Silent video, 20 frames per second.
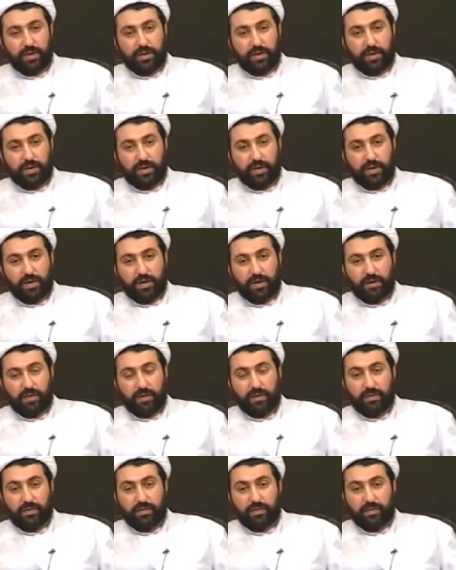uh,
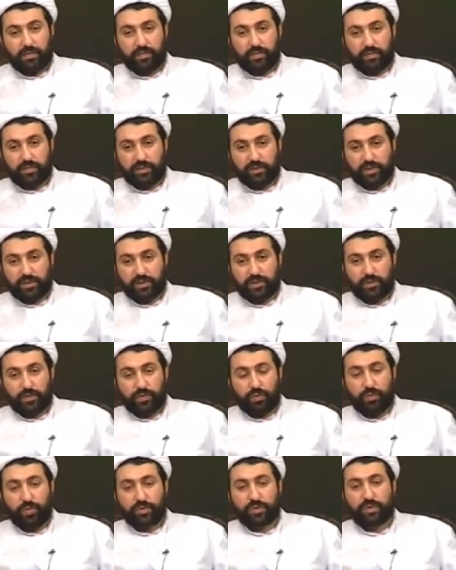
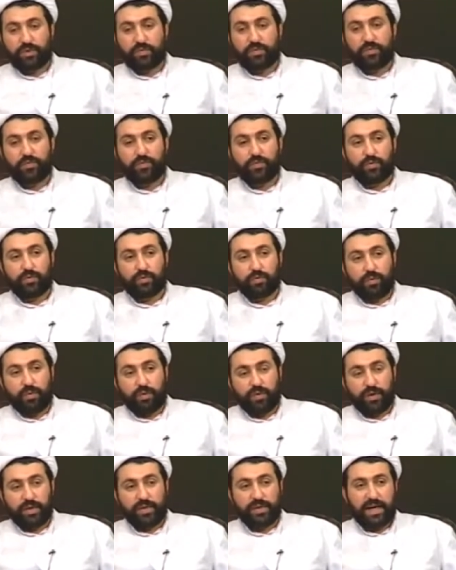schools for
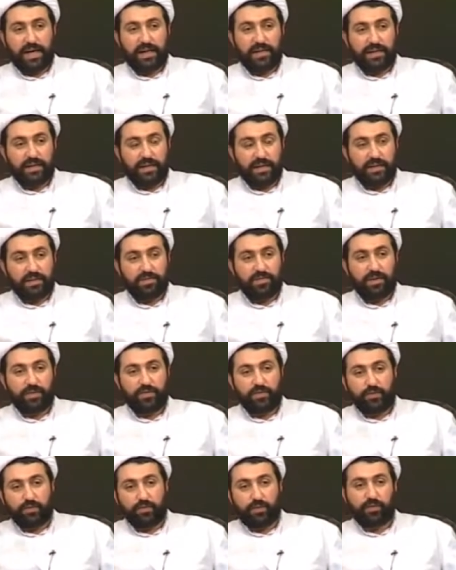boys and girls with
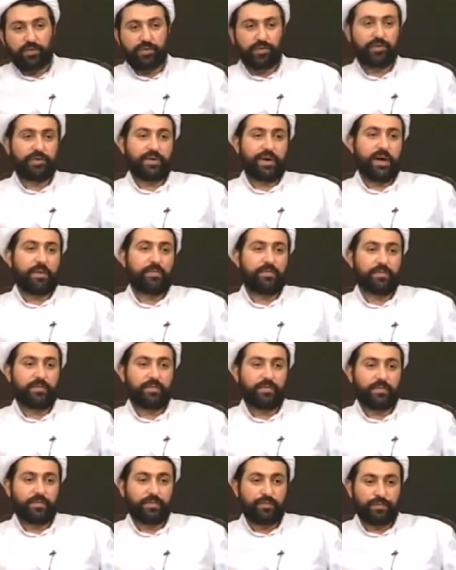full program,
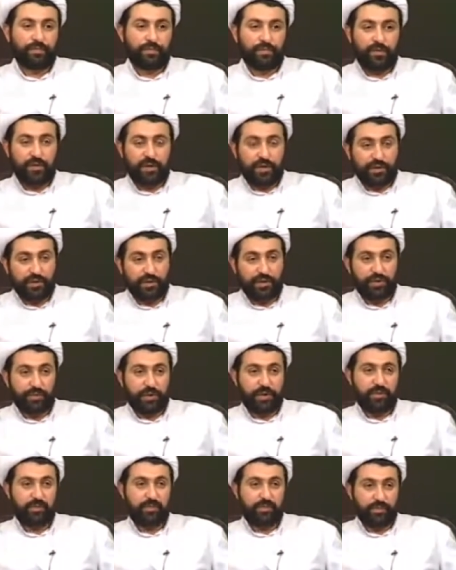full
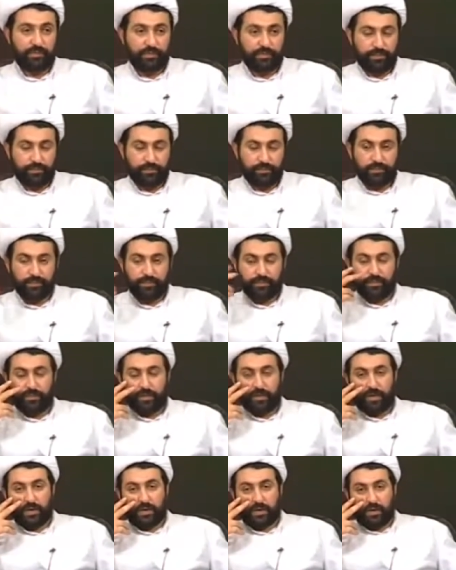curriculum,
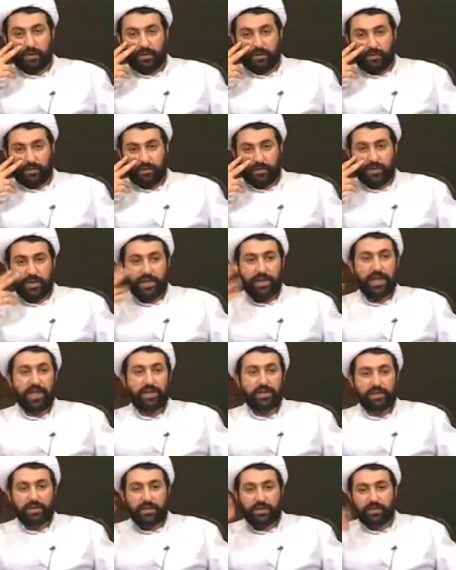which
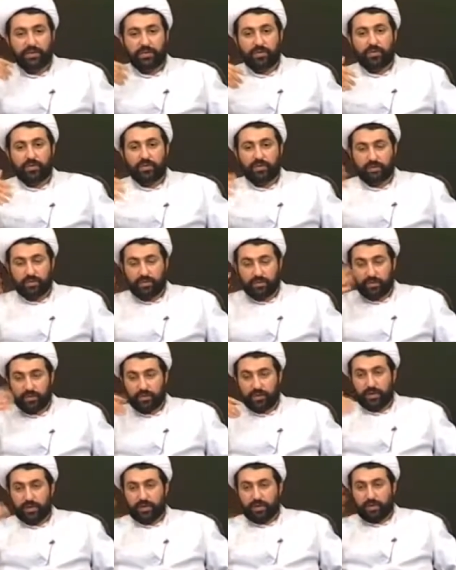later, you know,
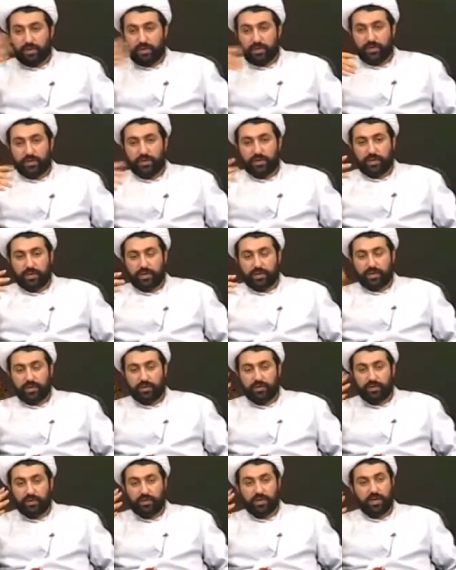uh,
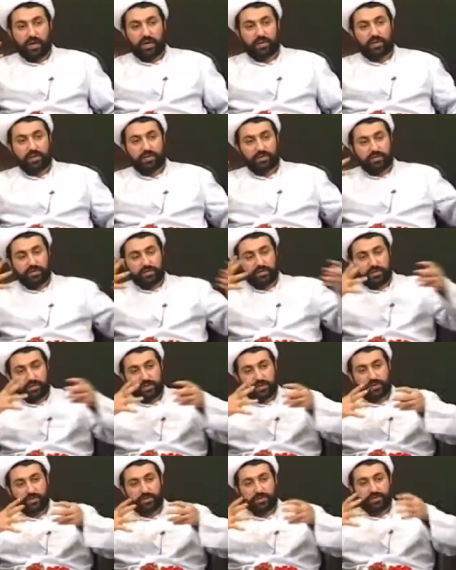with other
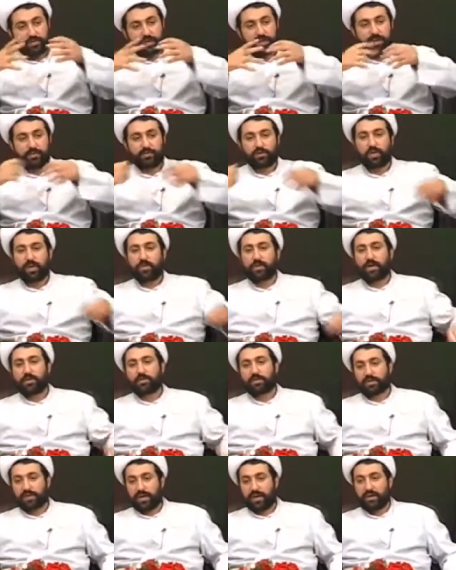schools became Jami'at
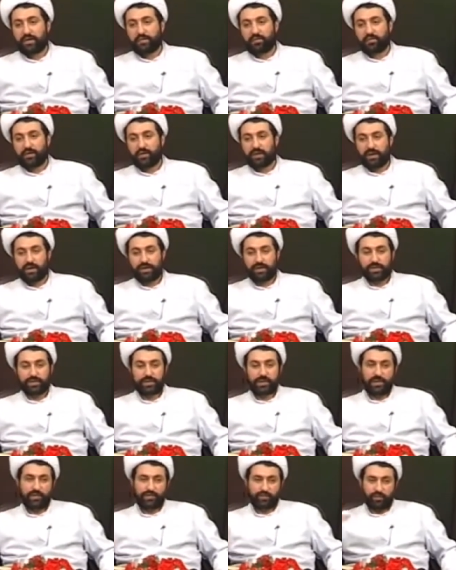al-Zahra for girls
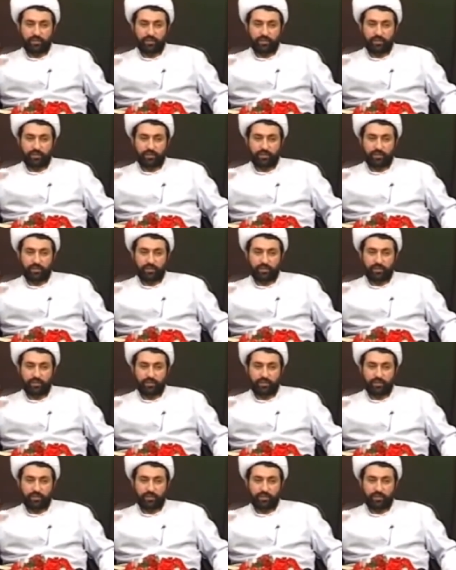and for